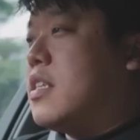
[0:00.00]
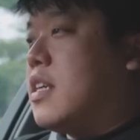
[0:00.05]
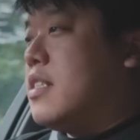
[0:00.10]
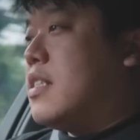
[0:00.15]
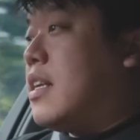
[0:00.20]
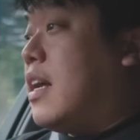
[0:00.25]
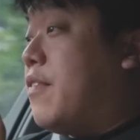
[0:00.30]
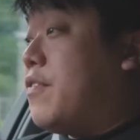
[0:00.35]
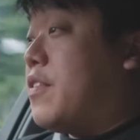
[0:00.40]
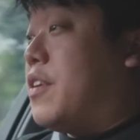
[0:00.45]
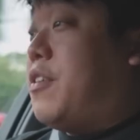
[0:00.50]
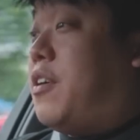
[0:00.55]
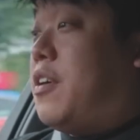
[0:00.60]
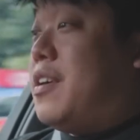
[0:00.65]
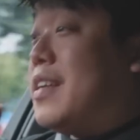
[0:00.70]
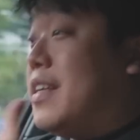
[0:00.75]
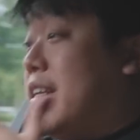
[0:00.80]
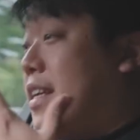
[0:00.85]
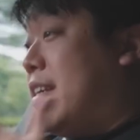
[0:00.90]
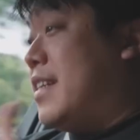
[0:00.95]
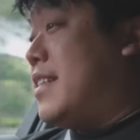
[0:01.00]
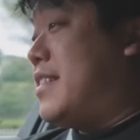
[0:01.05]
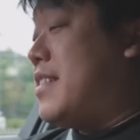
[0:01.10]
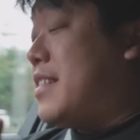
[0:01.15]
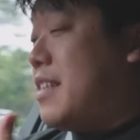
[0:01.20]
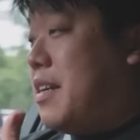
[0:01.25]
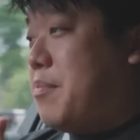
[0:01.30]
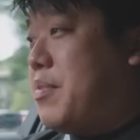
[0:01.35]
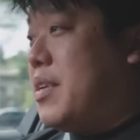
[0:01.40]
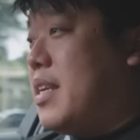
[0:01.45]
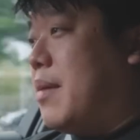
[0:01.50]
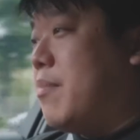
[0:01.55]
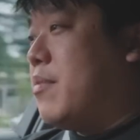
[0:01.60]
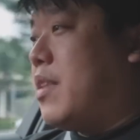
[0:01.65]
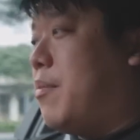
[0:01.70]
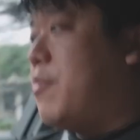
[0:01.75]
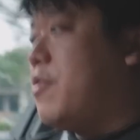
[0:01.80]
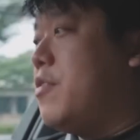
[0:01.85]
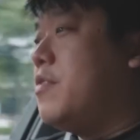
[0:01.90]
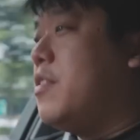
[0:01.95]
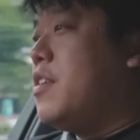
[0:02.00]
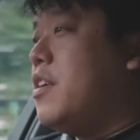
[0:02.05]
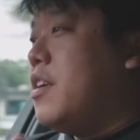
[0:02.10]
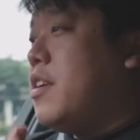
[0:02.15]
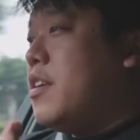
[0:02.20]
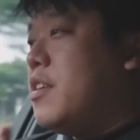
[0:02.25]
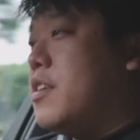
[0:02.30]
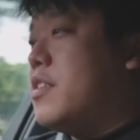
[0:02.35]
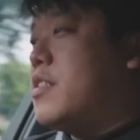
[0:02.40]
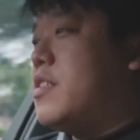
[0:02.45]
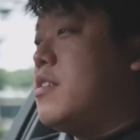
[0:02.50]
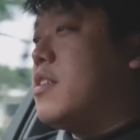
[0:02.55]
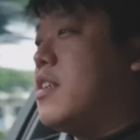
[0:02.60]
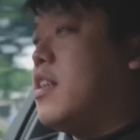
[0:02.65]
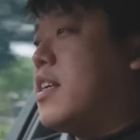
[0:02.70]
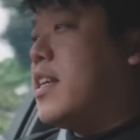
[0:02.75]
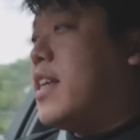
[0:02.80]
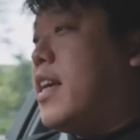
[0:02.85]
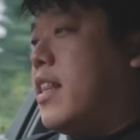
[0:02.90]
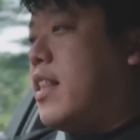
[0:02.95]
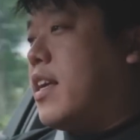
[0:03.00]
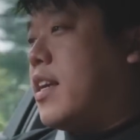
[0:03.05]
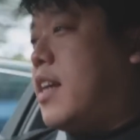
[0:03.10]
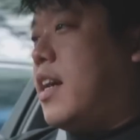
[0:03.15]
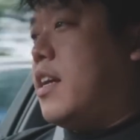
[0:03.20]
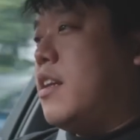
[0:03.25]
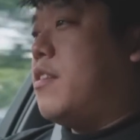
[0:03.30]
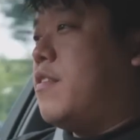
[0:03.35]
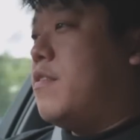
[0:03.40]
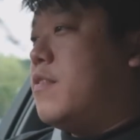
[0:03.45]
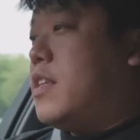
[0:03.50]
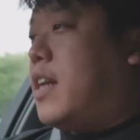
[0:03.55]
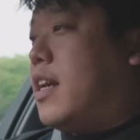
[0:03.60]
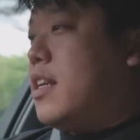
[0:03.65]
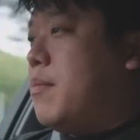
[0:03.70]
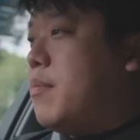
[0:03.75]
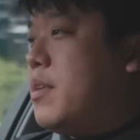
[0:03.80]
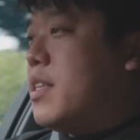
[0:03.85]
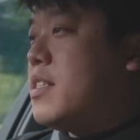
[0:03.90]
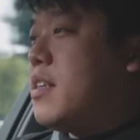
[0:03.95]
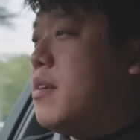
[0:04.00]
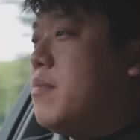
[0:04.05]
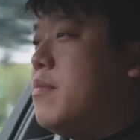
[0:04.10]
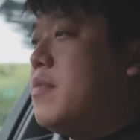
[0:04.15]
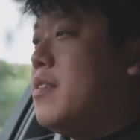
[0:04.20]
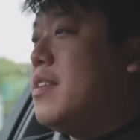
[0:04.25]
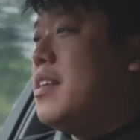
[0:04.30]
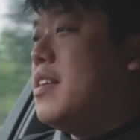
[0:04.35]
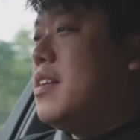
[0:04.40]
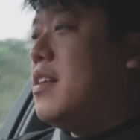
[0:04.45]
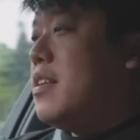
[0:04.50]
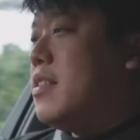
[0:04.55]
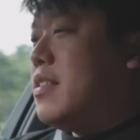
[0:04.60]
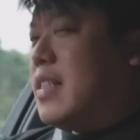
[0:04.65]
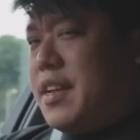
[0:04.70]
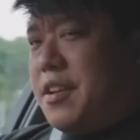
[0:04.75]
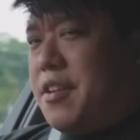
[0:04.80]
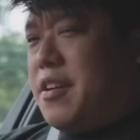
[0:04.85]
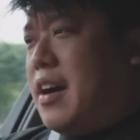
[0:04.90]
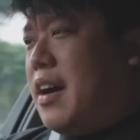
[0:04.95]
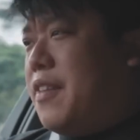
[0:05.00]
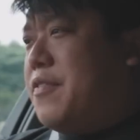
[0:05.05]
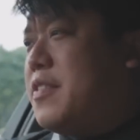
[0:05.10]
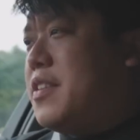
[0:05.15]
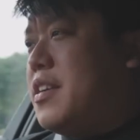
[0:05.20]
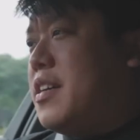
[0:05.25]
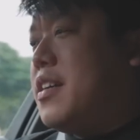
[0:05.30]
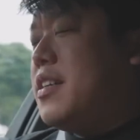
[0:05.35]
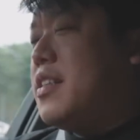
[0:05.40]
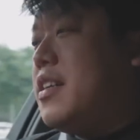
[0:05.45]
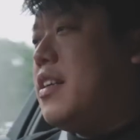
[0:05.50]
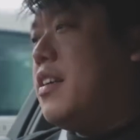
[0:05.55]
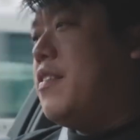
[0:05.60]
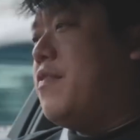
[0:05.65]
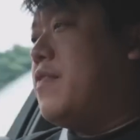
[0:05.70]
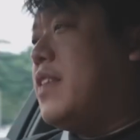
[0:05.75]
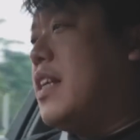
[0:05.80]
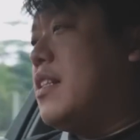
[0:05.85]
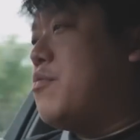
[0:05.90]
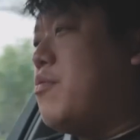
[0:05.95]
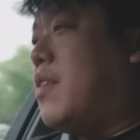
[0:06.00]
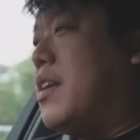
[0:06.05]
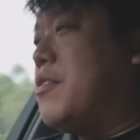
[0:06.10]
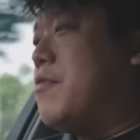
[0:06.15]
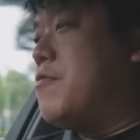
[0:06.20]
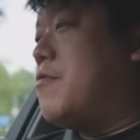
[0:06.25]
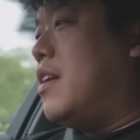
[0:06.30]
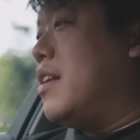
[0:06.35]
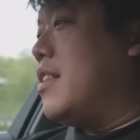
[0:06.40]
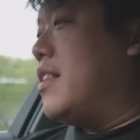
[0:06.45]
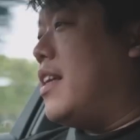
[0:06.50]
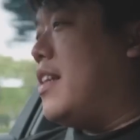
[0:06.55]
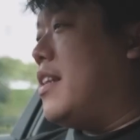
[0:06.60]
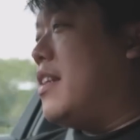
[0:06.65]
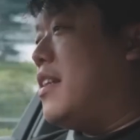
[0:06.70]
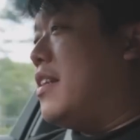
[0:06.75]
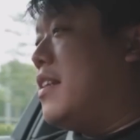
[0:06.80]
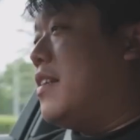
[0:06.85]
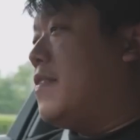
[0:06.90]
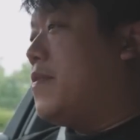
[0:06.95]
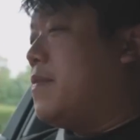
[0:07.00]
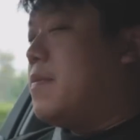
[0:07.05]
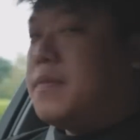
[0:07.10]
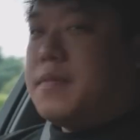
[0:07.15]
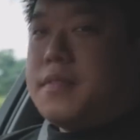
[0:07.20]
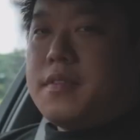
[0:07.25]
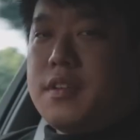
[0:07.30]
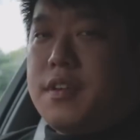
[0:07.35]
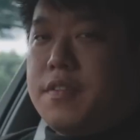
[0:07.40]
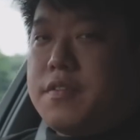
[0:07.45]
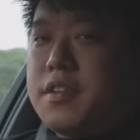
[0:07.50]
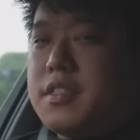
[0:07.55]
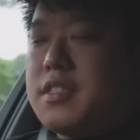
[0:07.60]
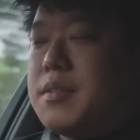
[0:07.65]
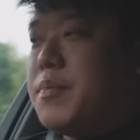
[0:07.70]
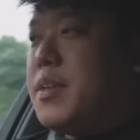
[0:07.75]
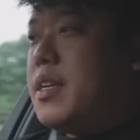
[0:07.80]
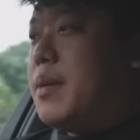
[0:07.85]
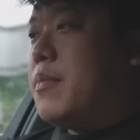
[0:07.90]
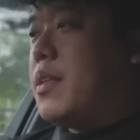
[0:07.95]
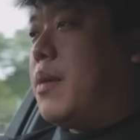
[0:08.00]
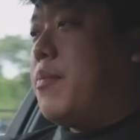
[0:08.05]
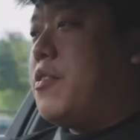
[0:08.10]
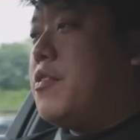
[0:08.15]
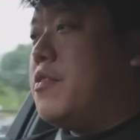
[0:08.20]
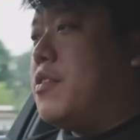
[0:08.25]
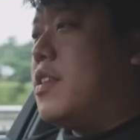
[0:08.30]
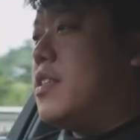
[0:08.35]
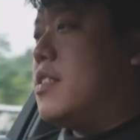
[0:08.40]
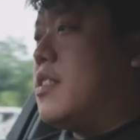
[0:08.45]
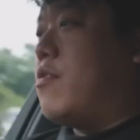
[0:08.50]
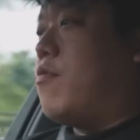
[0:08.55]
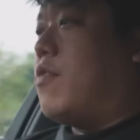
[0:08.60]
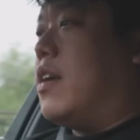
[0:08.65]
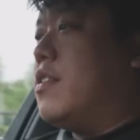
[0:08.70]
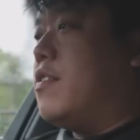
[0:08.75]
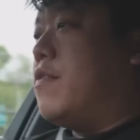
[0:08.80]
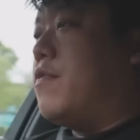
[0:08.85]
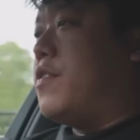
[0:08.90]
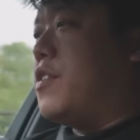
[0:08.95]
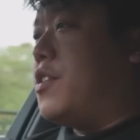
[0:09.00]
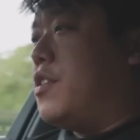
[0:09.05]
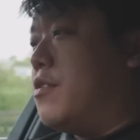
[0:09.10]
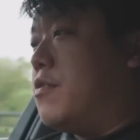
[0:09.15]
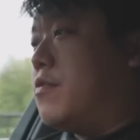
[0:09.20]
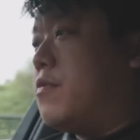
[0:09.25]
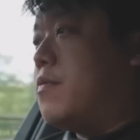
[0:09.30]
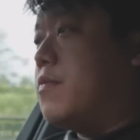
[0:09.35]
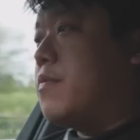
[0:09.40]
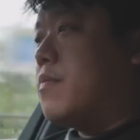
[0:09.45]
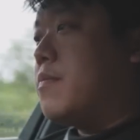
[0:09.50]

Because after all, it is a BMW. you're still gonna get that kind of dynamism that you're after. If that's what you want, then of course the BMW is the one for you.